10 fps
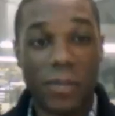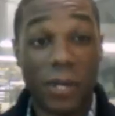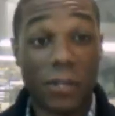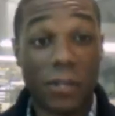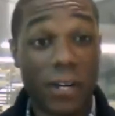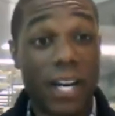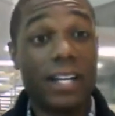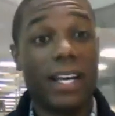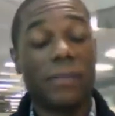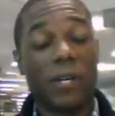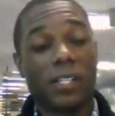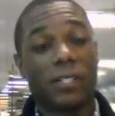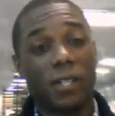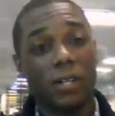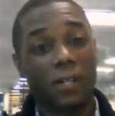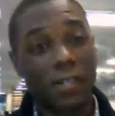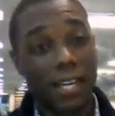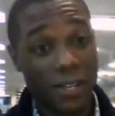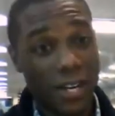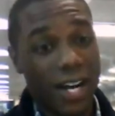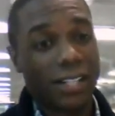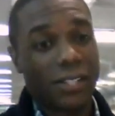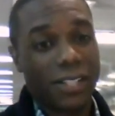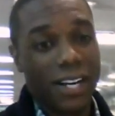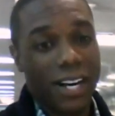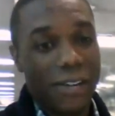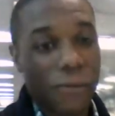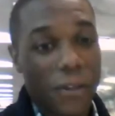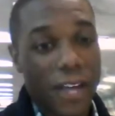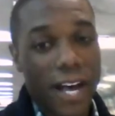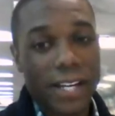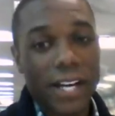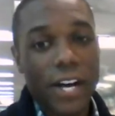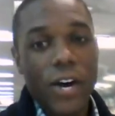both Fran and Marcus, so thank you guys uh, for that.